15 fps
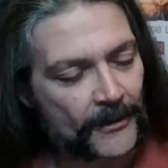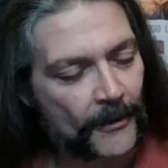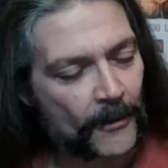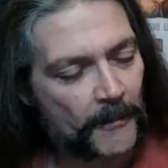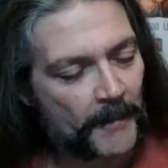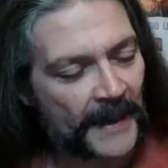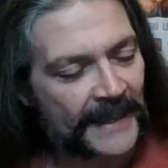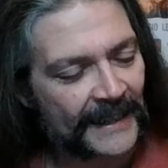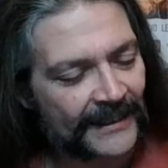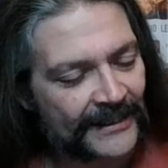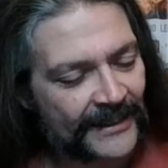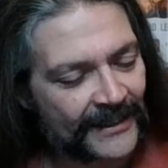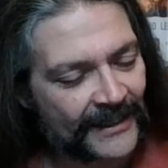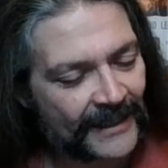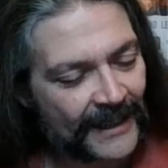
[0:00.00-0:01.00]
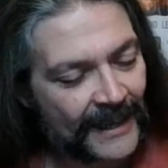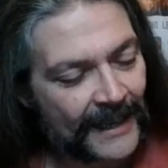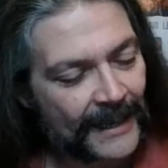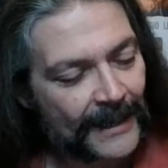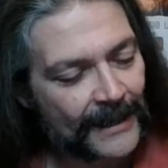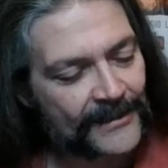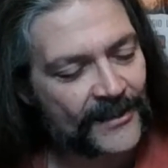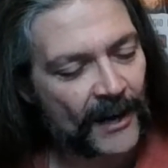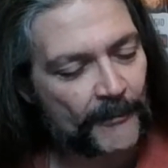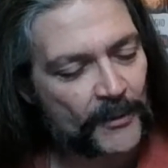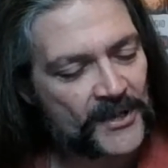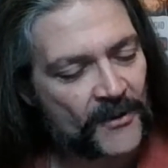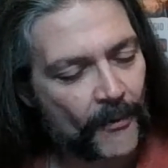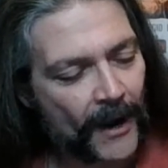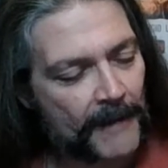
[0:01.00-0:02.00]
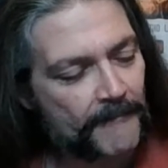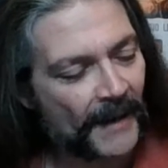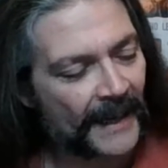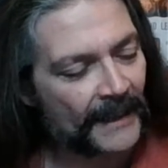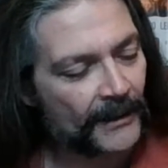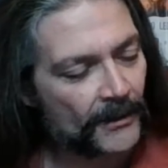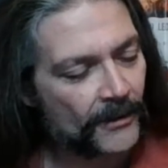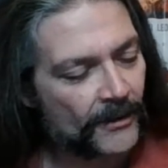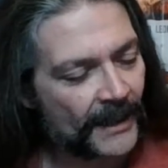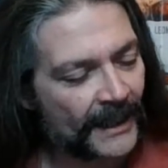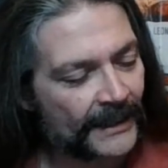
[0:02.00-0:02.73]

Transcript: or penalty as are prescribed by law